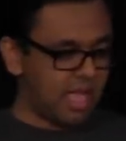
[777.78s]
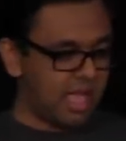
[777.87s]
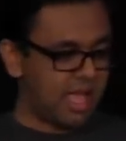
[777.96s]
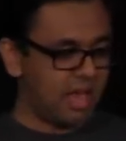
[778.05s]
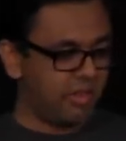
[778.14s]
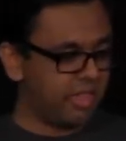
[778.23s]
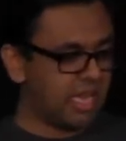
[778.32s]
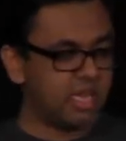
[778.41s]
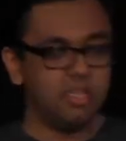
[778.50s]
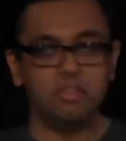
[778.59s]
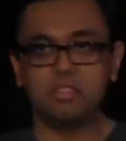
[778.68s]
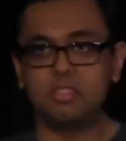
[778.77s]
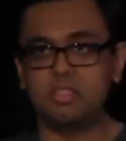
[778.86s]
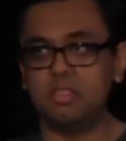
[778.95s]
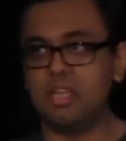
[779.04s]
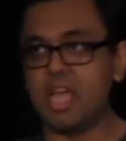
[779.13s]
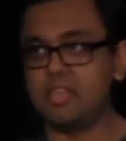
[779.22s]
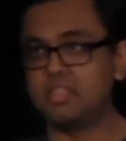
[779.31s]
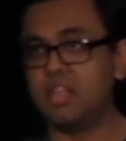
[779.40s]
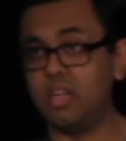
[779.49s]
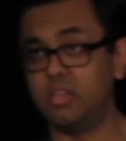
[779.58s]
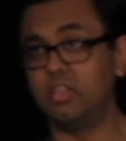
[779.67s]
I don't think I can use as
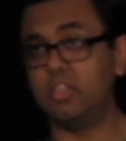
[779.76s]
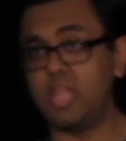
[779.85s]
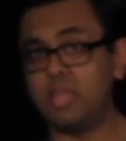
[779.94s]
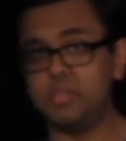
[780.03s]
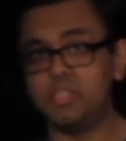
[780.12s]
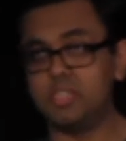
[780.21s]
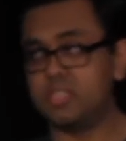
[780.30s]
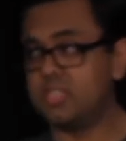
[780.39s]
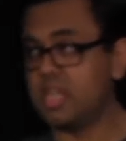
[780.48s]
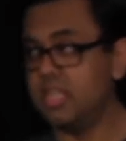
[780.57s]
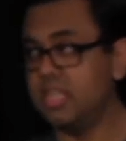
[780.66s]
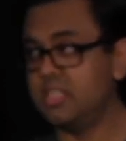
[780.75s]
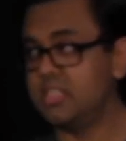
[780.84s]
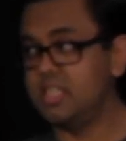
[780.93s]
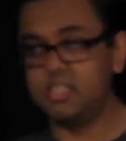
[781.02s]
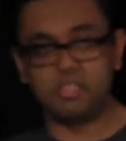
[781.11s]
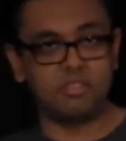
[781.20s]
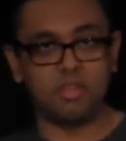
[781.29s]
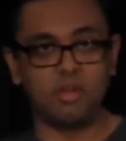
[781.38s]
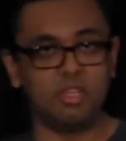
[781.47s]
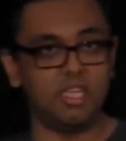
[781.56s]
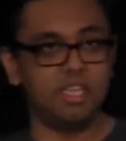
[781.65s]
colored language as Steli, because he just
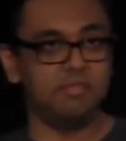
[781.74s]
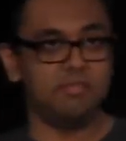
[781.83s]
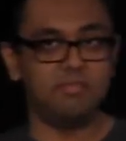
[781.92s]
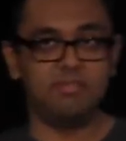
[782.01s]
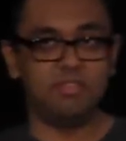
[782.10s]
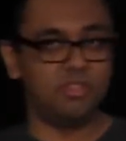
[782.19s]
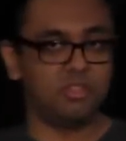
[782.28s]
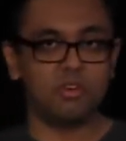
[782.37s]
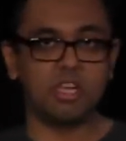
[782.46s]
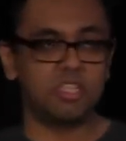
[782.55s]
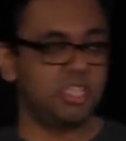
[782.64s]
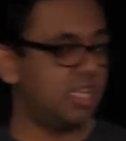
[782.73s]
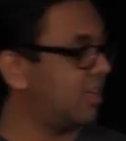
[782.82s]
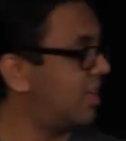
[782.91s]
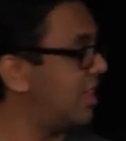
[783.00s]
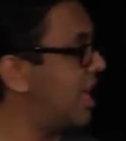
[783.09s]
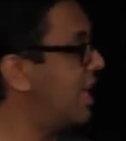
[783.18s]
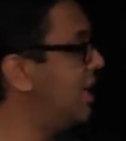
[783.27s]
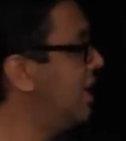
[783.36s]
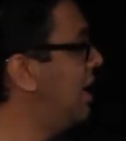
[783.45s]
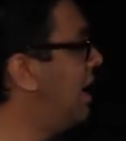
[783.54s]
totally just crushed it on that.